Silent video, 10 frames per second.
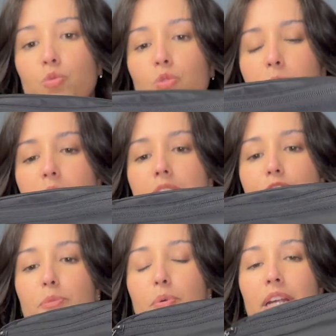would be if you
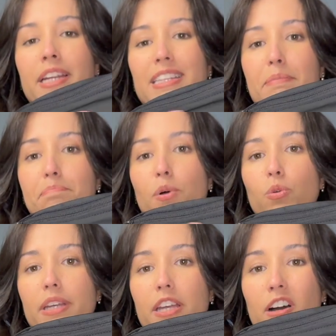put anything
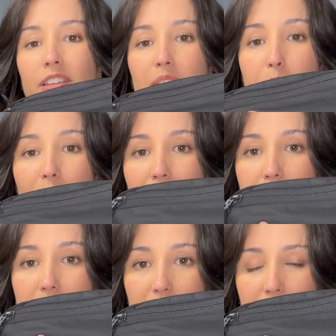bulky on the back
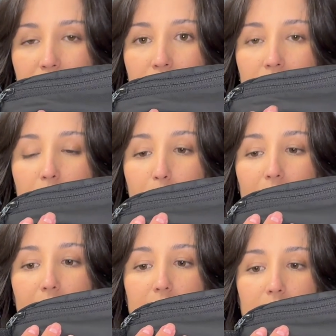side,
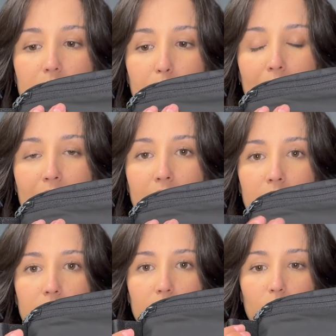because the bag
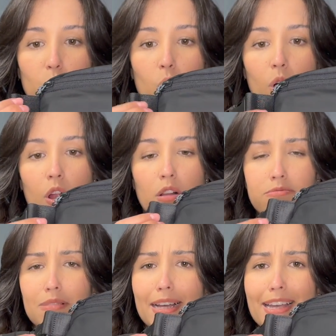wall,
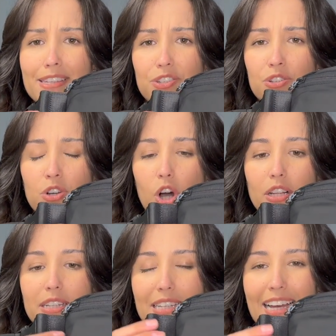I guess you can call it,
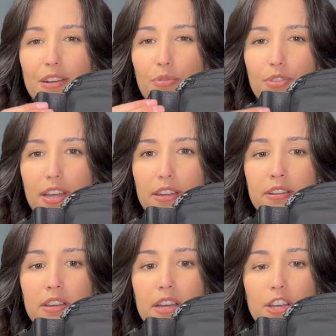is kind of thin.
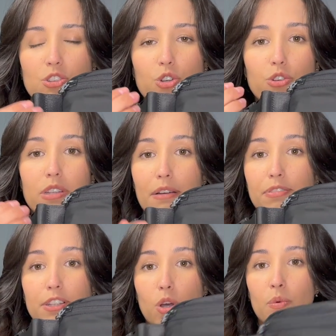So you
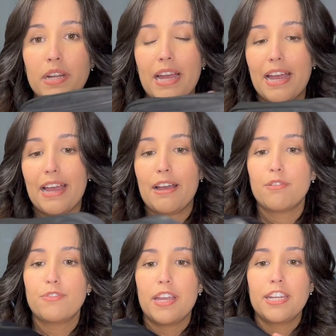definitely don't want to have
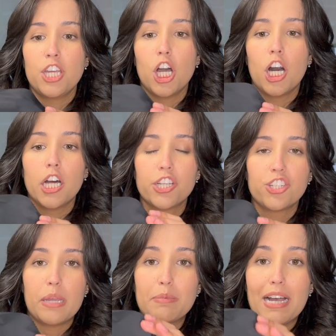any odd
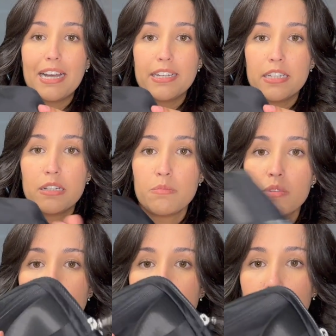shaped
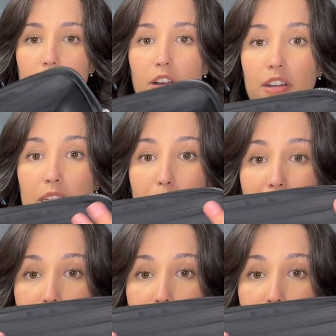items on the back